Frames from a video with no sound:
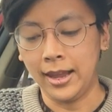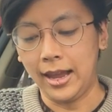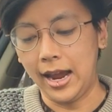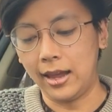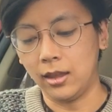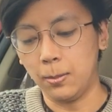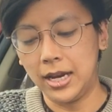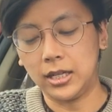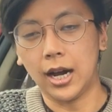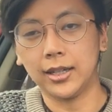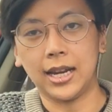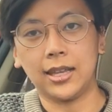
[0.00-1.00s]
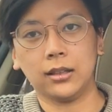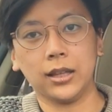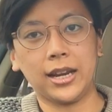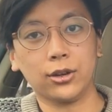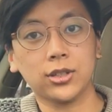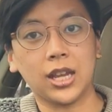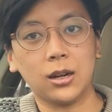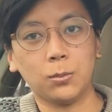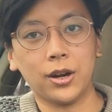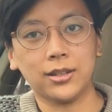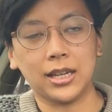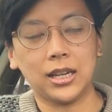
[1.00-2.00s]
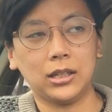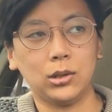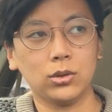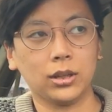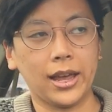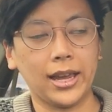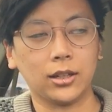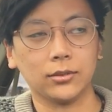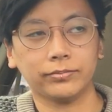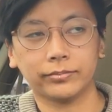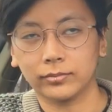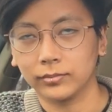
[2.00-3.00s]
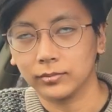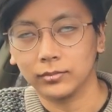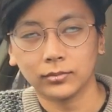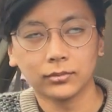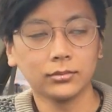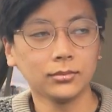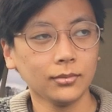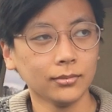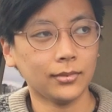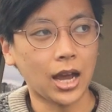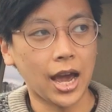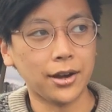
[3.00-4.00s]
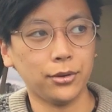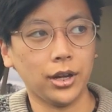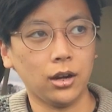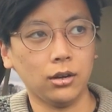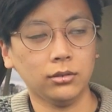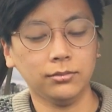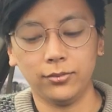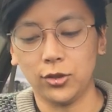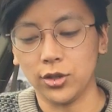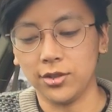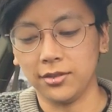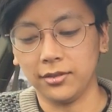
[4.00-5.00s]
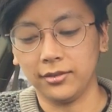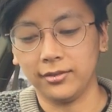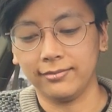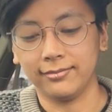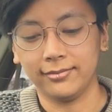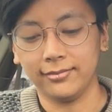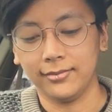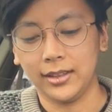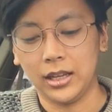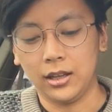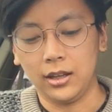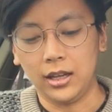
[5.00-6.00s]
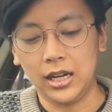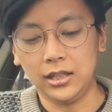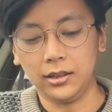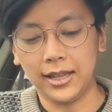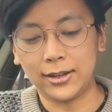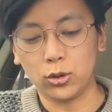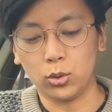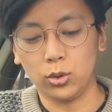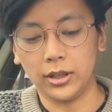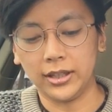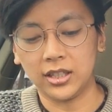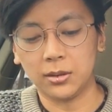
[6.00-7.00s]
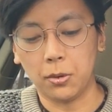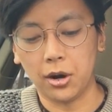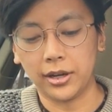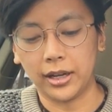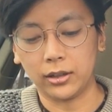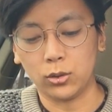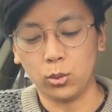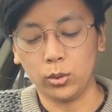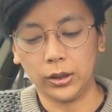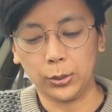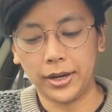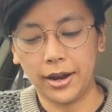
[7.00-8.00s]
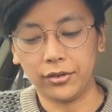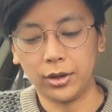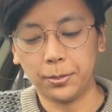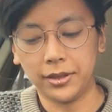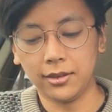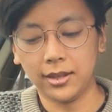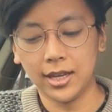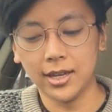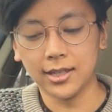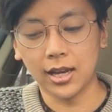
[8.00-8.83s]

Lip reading: And they made Dante the lighter skinned person who's like, I don't know, just intellectual and smart and cool or whatever. But the thing is,